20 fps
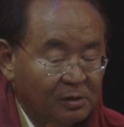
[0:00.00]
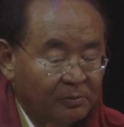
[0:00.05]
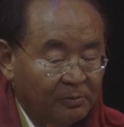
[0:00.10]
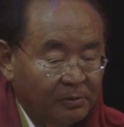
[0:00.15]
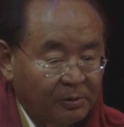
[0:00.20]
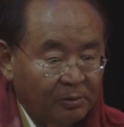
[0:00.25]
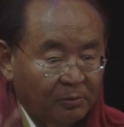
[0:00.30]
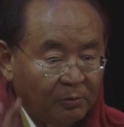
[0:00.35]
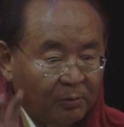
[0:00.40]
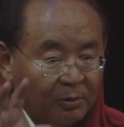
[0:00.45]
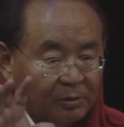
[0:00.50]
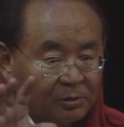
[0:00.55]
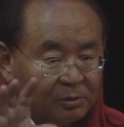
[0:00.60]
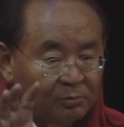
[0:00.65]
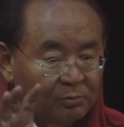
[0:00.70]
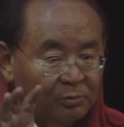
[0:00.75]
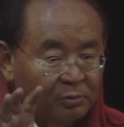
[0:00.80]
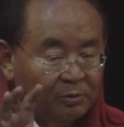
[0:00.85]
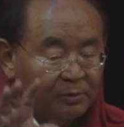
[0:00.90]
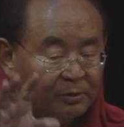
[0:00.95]
When you watch a
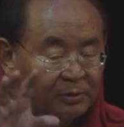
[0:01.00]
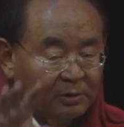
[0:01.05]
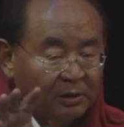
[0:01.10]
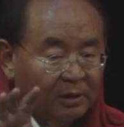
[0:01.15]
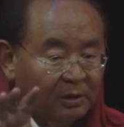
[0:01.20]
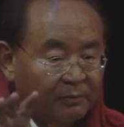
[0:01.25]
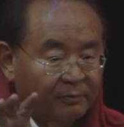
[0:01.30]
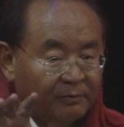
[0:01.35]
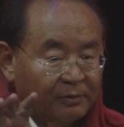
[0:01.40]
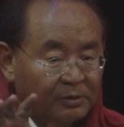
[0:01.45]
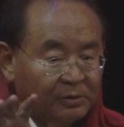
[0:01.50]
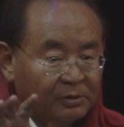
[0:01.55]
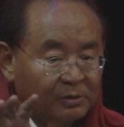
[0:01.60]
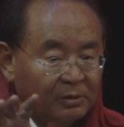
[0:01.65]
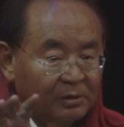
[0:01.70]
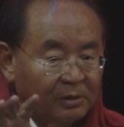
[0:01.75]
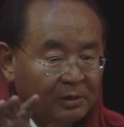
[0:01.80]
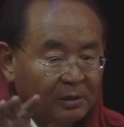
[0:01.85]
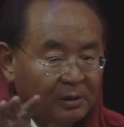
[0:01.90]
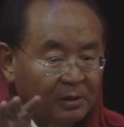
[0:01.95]
movie
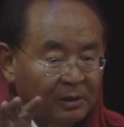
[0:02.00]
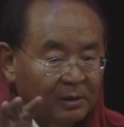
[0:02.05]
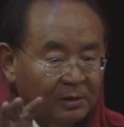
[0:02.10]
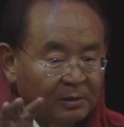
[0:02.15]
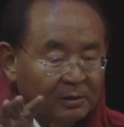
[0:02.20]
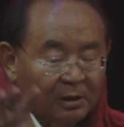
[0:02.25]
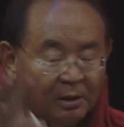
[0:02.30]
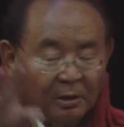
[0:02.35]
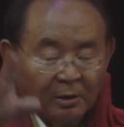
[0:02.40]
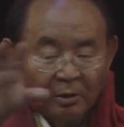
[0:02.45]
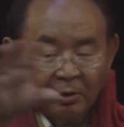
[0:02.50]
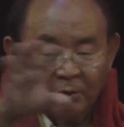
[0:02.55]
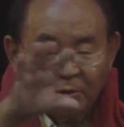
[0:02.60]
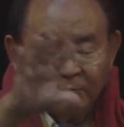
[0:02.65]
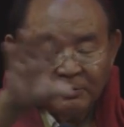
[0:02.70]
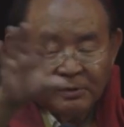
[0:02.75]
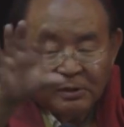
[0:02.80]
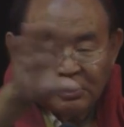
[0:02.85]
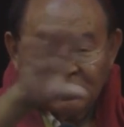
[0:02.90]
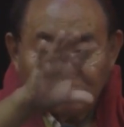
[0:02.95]
television, there are a lot
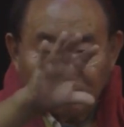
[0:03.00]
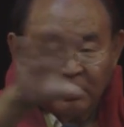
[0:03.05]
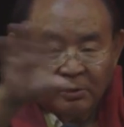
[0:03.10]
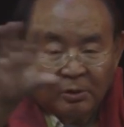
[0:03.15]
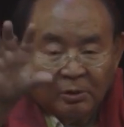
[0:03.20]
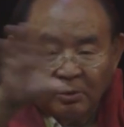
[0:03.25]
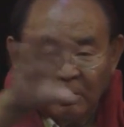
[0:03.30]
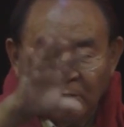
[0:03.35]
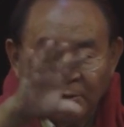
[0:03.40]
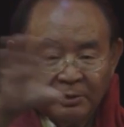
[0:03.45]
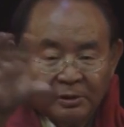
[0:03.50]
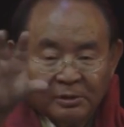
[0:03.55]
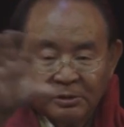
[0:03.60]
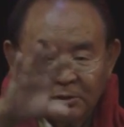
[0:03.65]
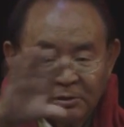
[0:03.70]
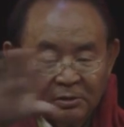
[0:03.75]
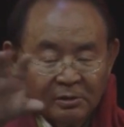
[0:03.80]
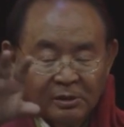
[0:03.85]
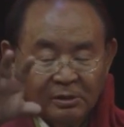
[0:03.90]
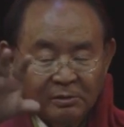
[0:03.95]
of things going on on the
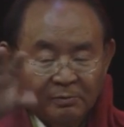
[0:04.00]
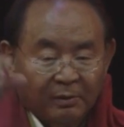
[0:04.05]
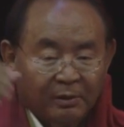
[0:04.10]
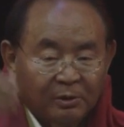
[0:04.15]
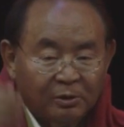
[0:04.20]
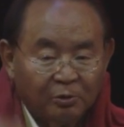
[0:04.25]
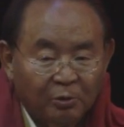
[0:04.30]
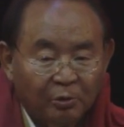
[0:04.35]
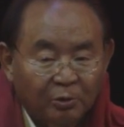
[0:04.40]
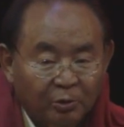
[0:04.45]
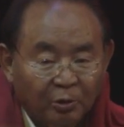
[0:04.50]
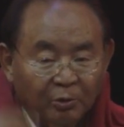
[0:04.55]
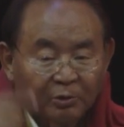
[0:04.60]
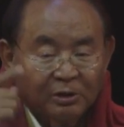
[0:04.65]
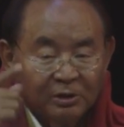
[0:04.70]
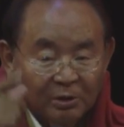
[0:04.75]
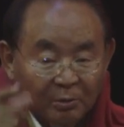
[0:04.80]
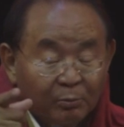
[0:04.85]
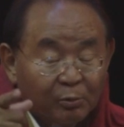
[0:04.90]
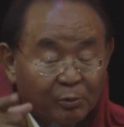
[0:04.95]
screen, but you're not
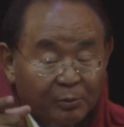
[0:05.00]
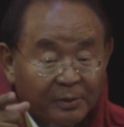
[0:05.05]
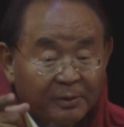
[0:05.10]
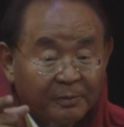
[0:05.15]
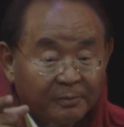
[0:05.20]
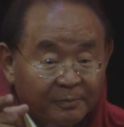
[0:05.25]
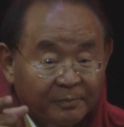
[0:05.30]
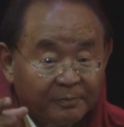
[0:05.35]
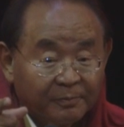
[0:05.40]
in the movie,